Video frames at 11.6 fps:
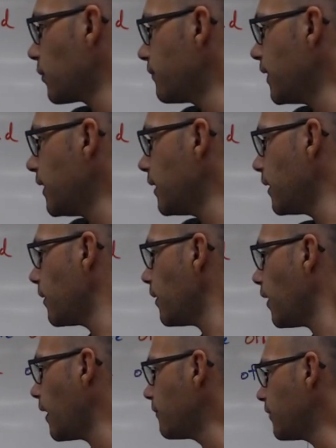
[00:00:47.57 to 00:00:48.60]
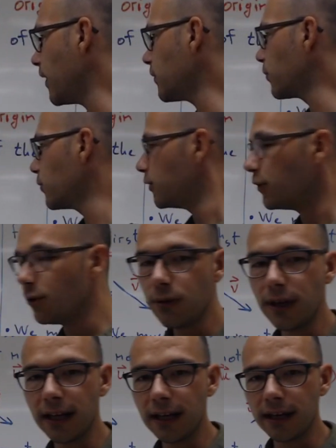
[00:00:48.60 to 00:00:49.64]
here and vector u
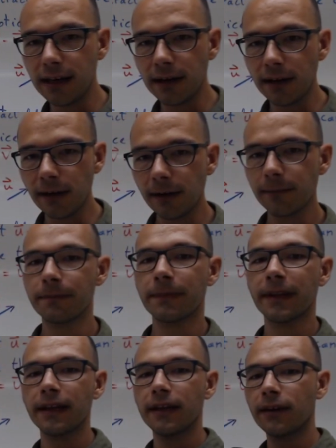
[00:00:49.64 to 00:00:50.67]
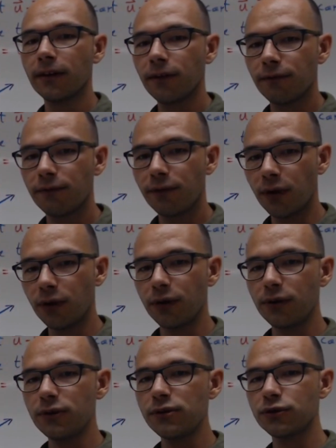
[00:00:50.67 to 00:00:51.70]
here.
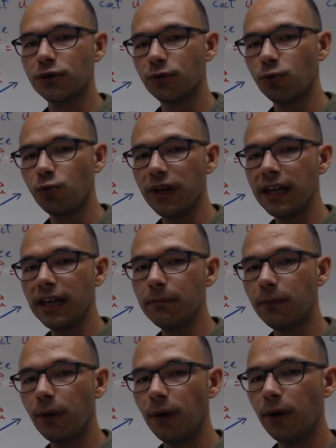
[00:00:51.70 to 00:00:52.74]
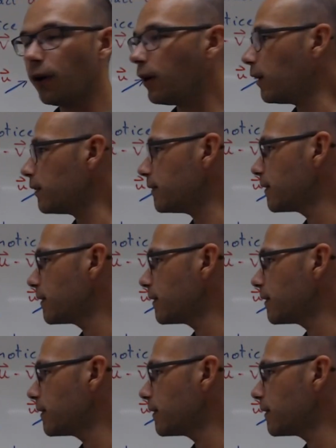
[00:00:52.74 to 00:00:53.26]
First, we put